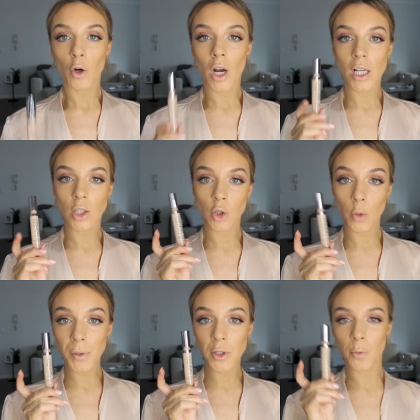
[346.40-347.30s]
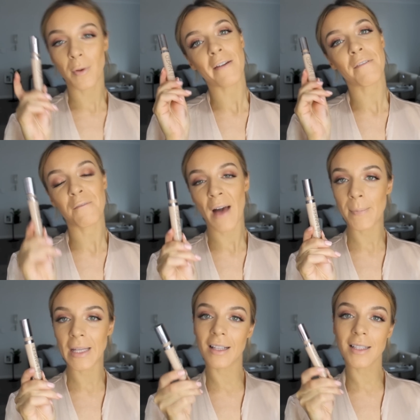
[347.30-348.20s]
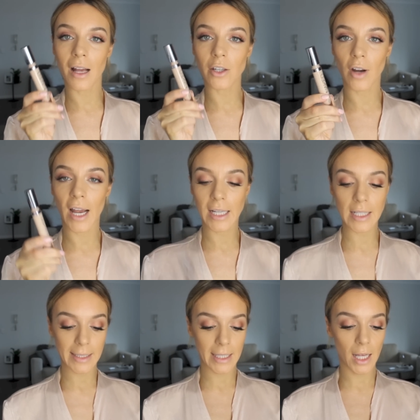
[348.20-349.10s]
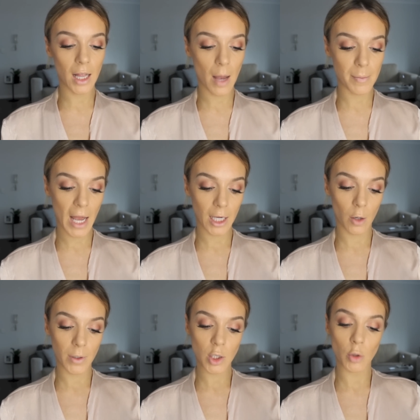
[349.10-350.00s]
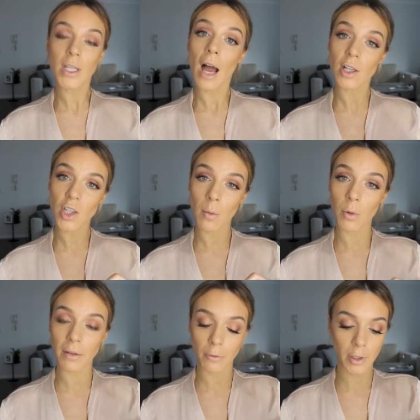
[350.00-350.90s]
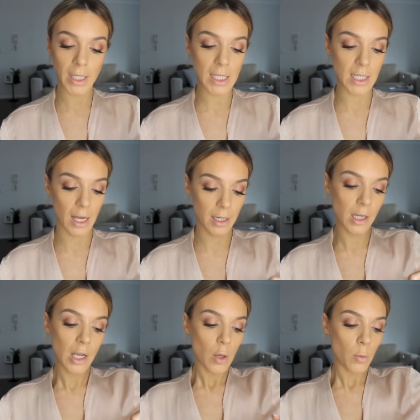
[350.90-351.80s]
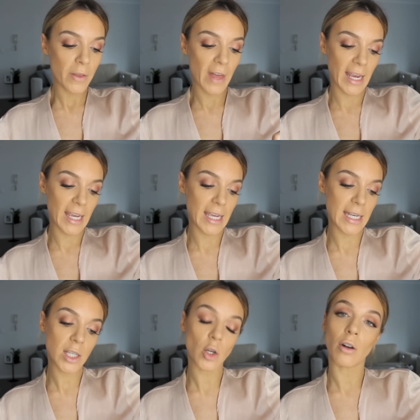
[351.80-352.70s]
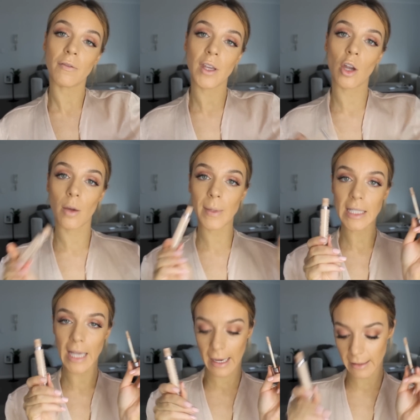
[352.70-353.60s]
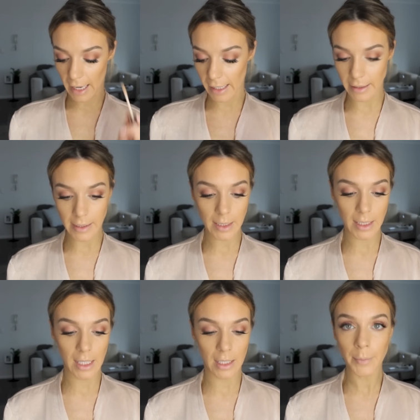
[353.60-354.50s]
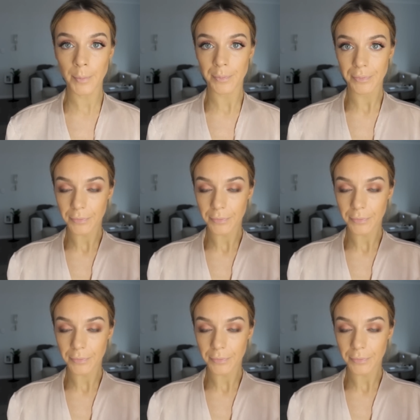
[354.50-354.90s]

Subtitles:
For a super duper fabulous under eye conceal, I'm now going to touch up what I've already done with a hint of the Urban Decay Naked Skin.